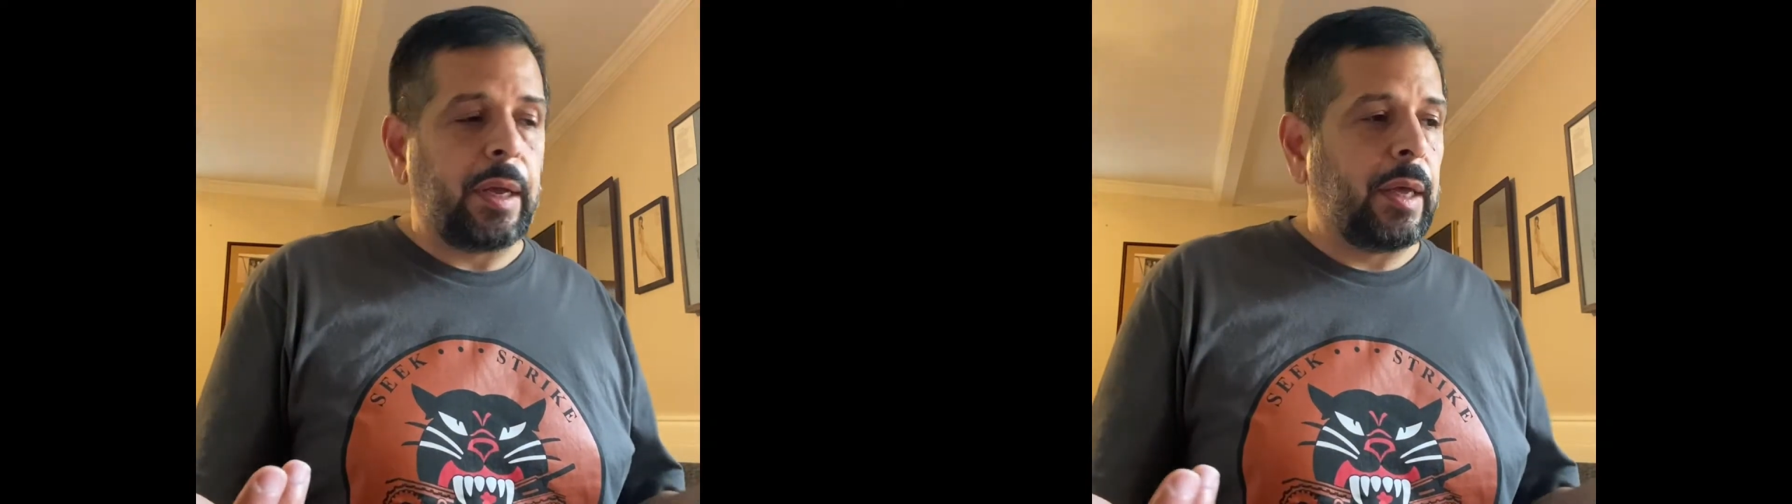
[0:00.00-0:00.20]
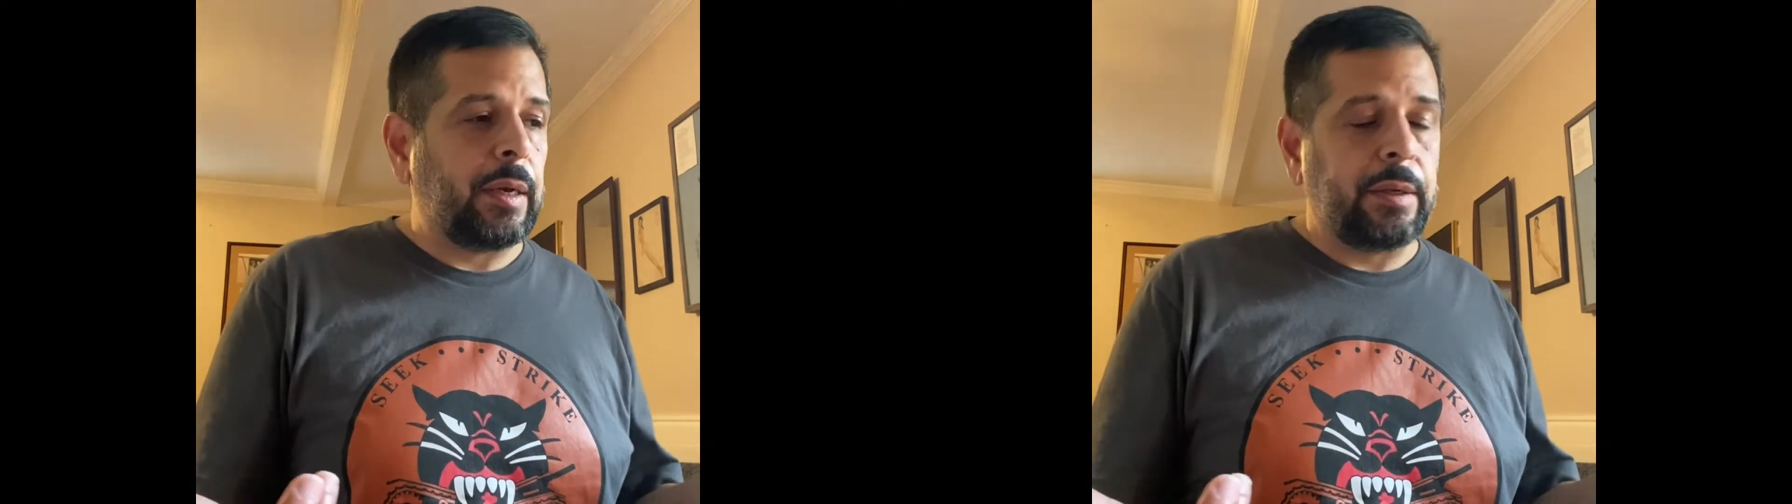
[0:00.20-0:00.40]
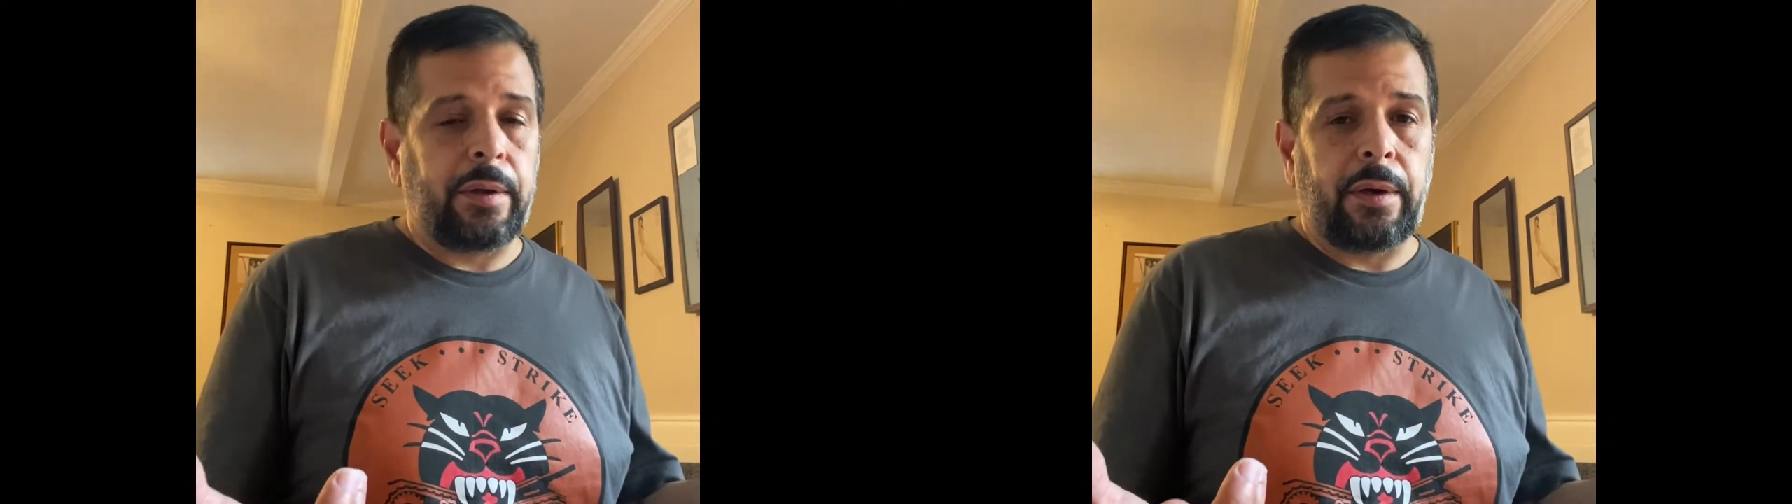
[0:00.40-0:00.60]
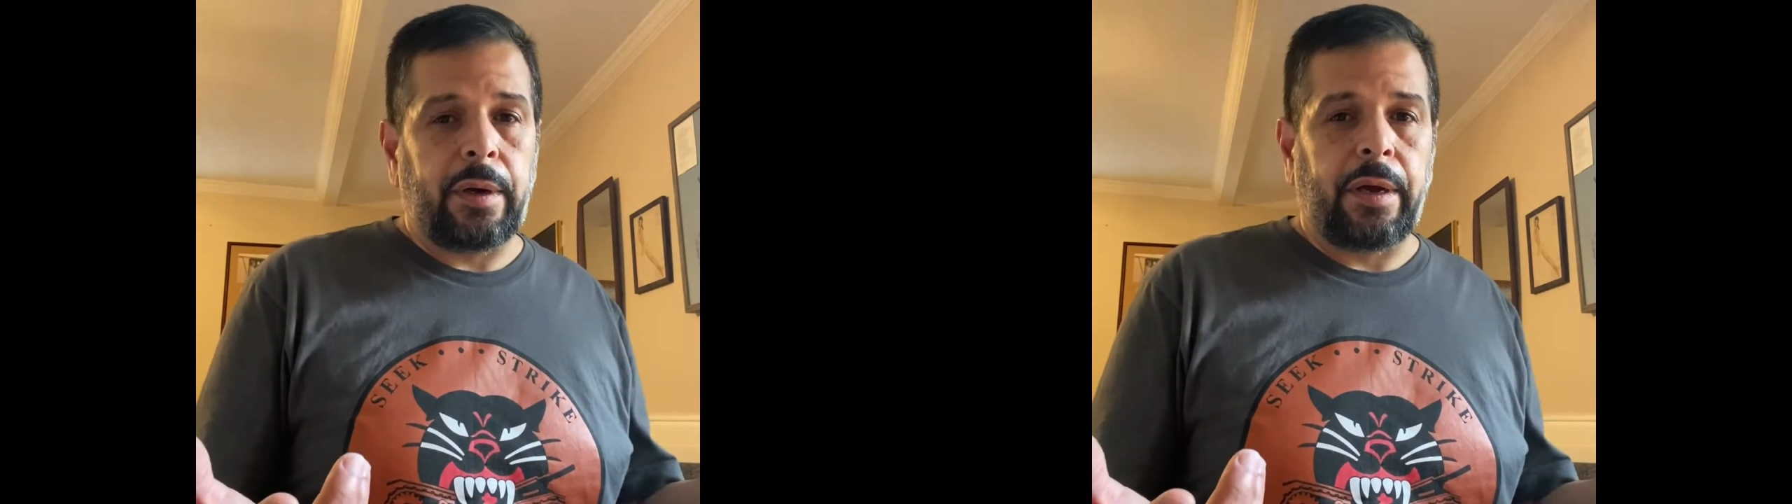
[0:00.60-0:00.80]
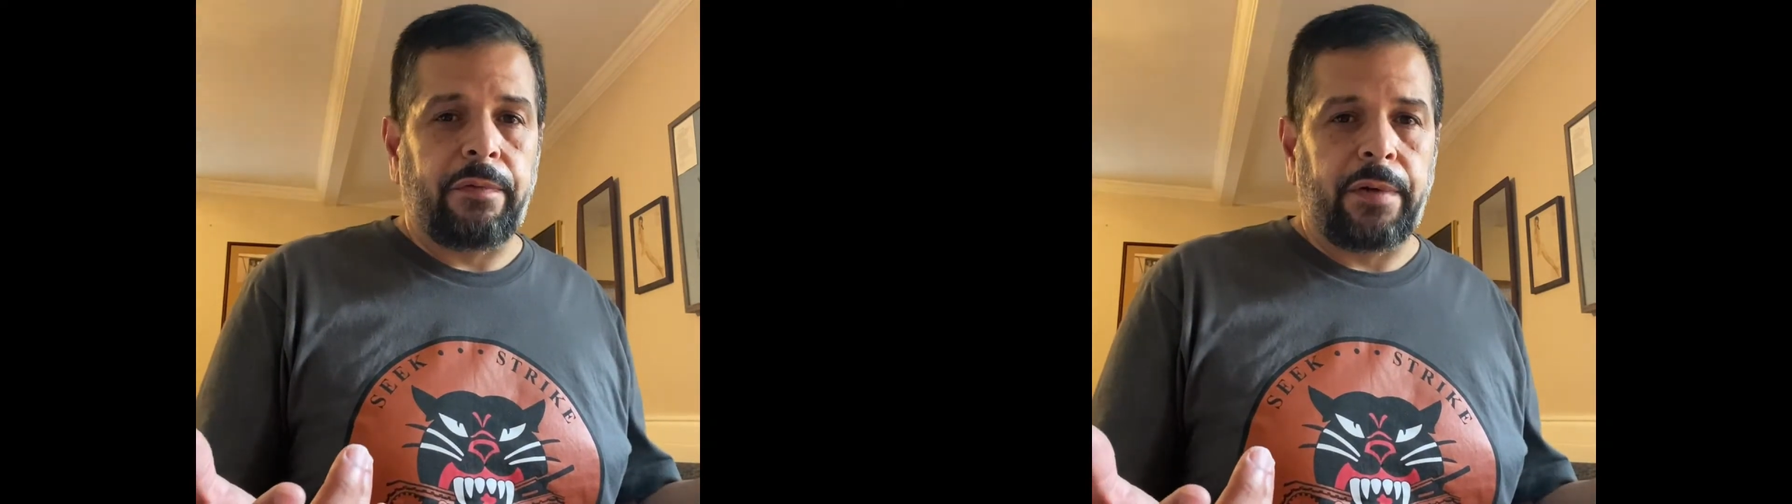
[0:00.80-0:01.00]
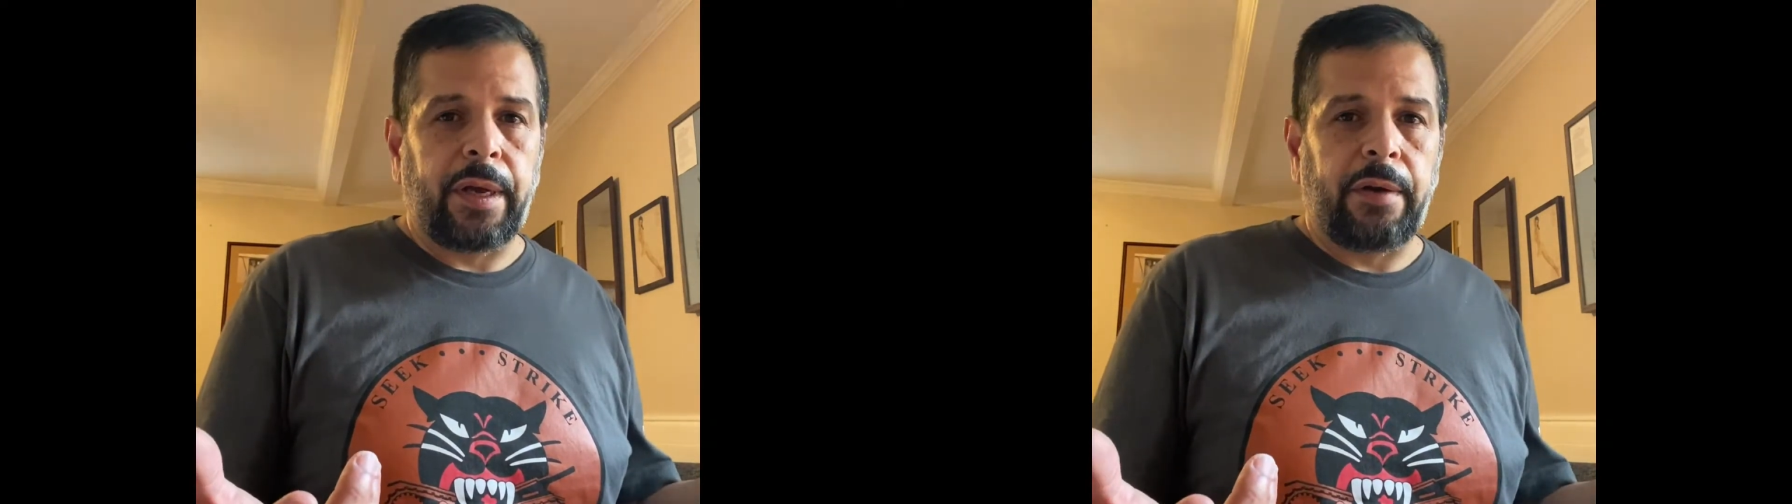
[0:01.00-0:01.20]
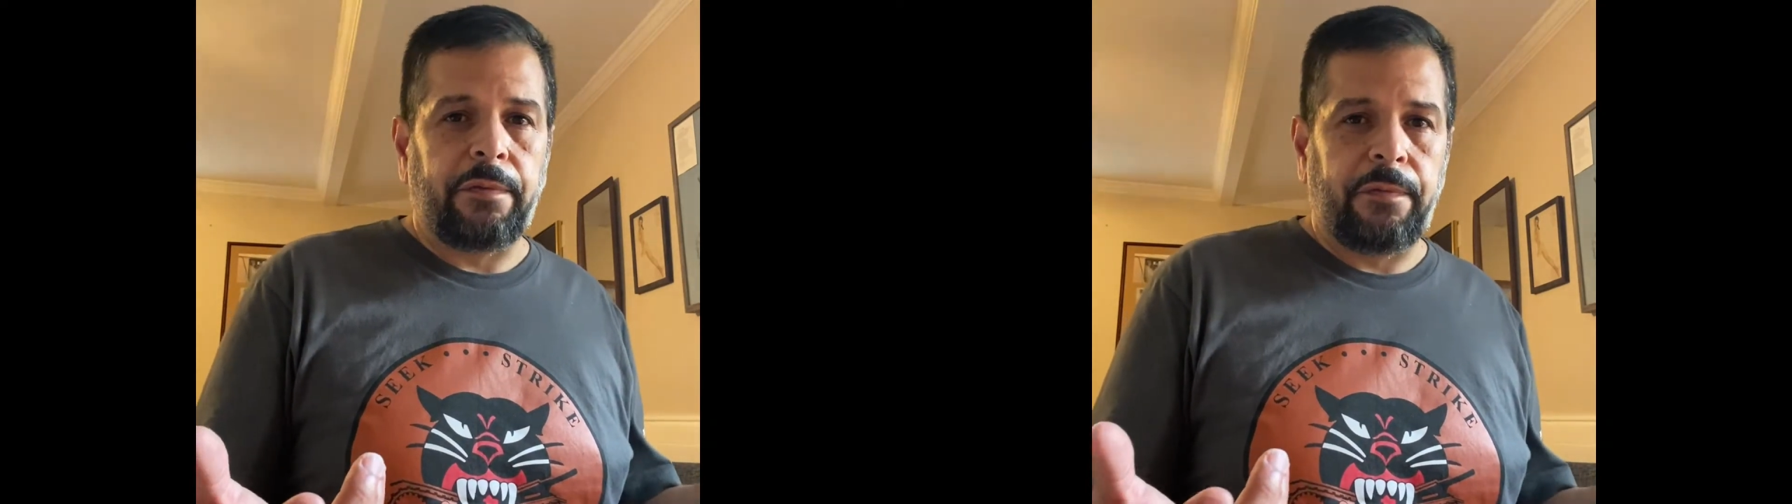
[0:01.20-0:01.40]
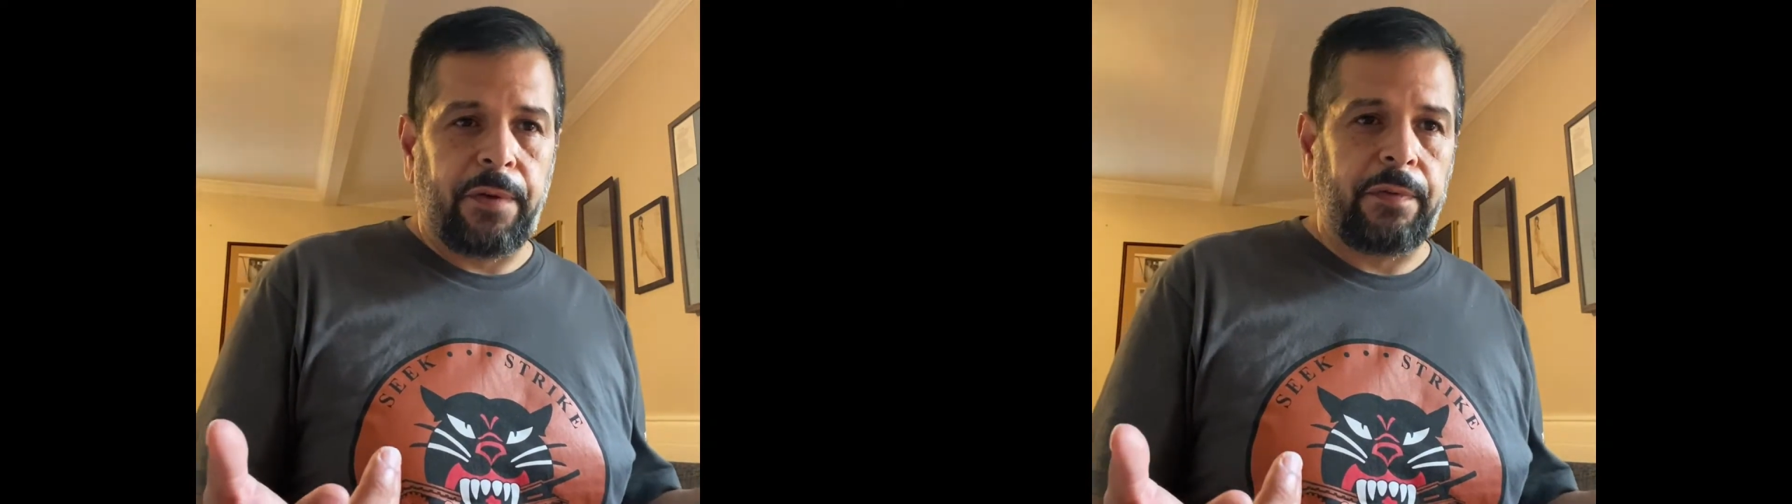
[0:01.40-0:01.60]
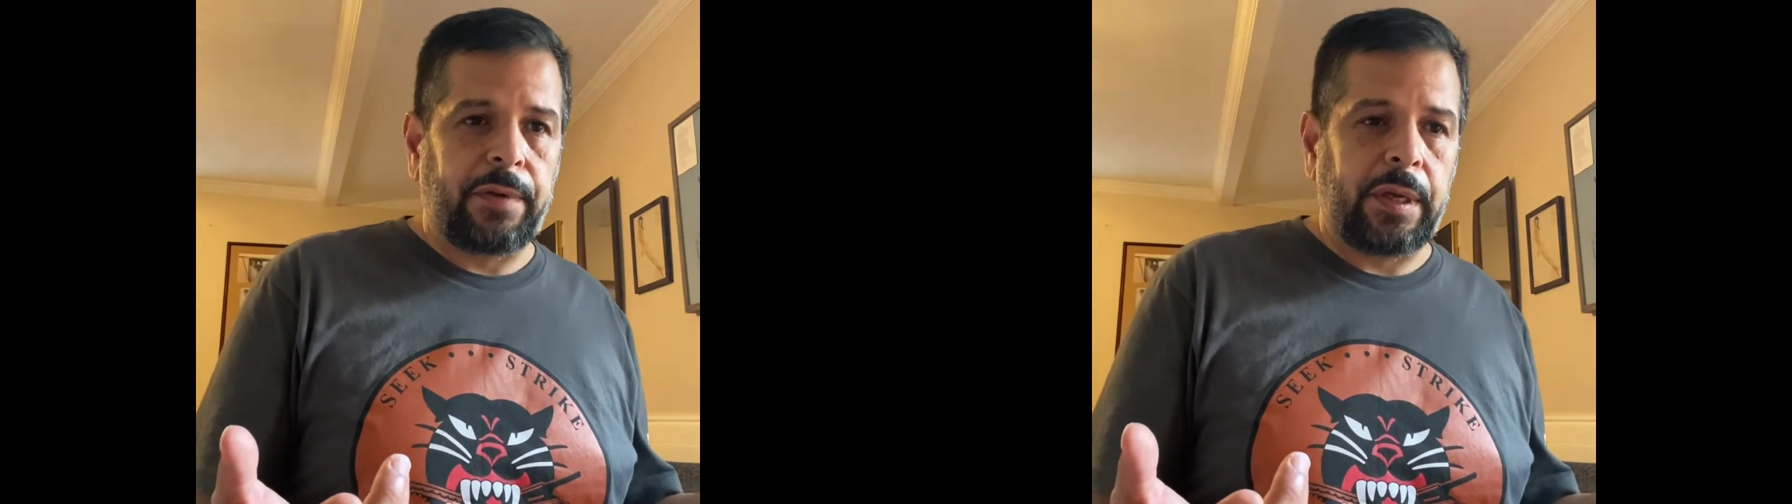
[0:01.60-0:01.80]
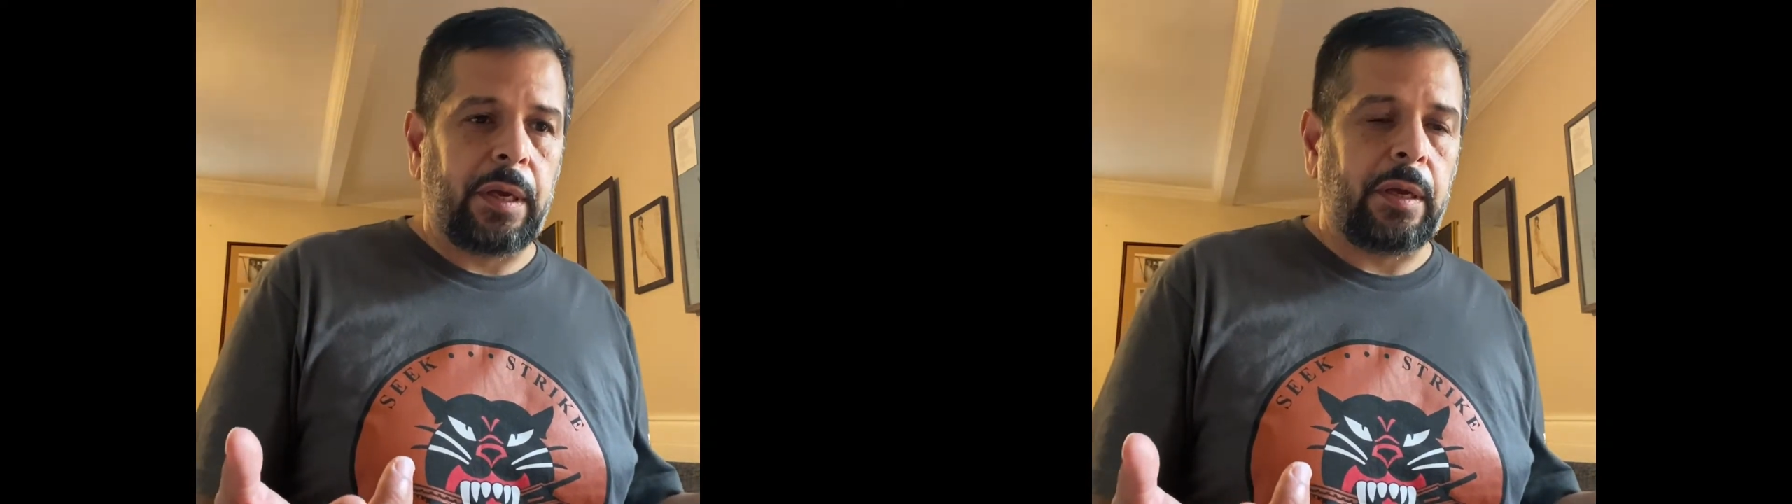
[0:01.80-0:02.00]
and in there I find
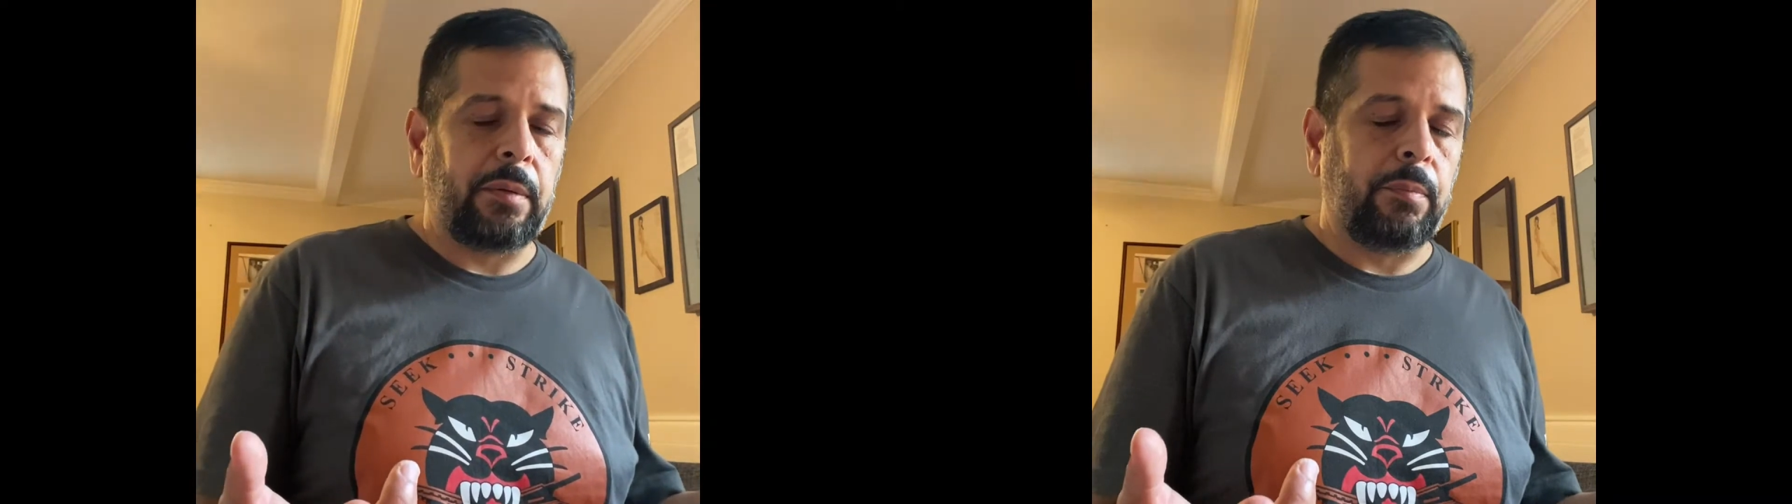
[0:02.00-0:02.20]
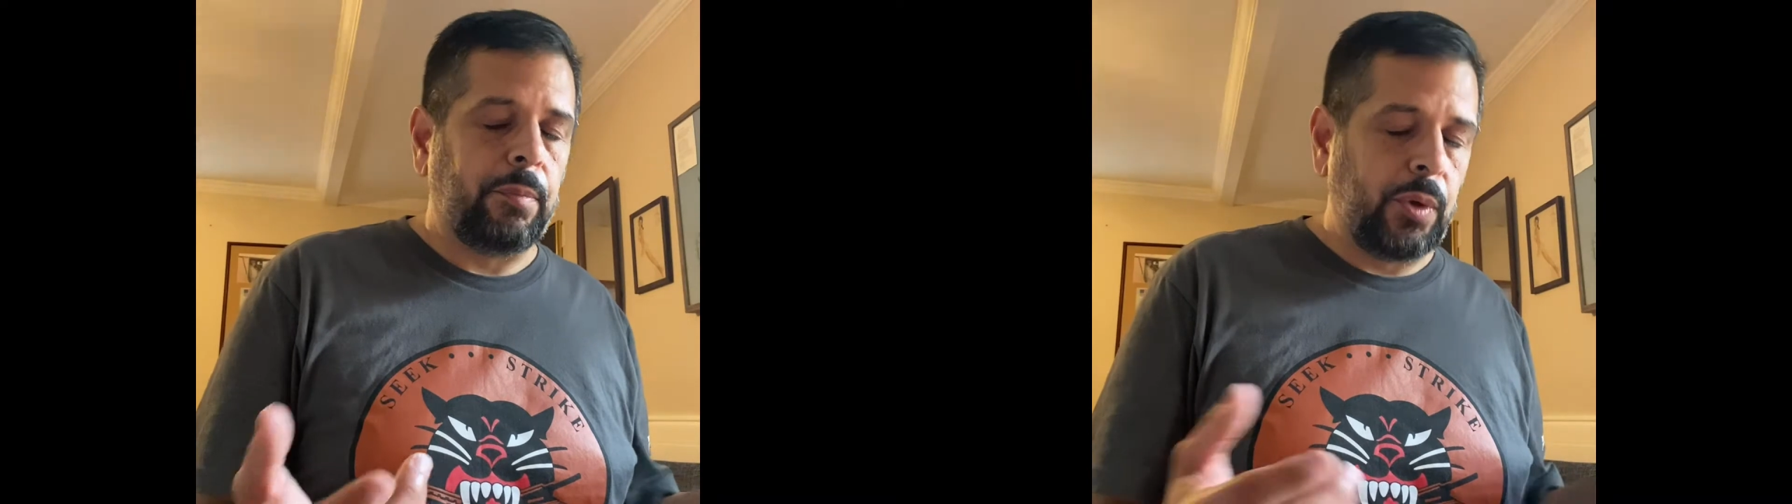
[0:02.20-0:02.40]
15